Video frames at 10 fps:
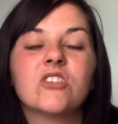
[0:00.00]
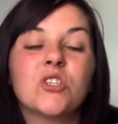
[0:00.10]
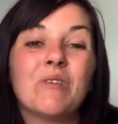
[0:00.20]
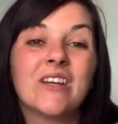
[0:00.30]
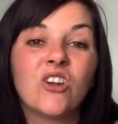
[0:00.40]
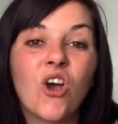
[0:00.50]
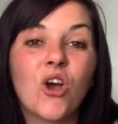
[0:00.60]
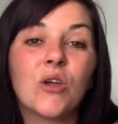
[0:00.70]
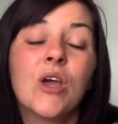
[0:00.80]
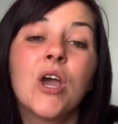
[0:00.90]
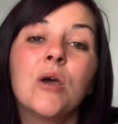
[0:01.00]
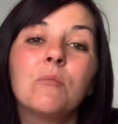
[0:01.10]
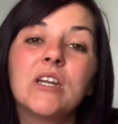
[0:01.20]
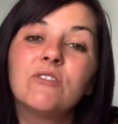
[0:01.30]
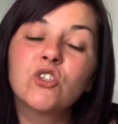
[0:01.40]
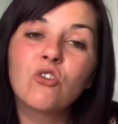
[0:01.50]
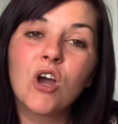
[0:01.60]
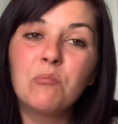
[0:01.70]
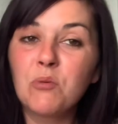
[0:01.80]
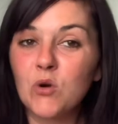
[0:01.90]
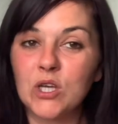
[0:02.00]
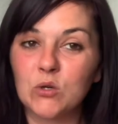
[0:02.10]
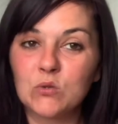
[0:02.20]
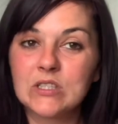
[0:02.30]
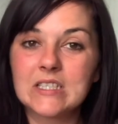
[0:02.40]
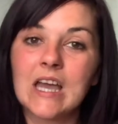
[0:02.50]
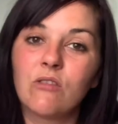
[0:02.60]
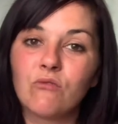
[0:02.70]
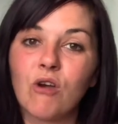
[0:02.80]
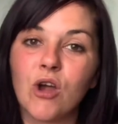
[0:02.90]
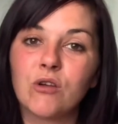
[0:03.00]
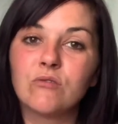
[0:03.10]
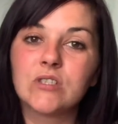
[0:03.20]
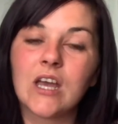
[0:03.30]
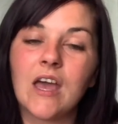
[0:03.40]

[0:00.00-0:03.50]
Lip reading: And she went, no, but if you try Boyles down the road,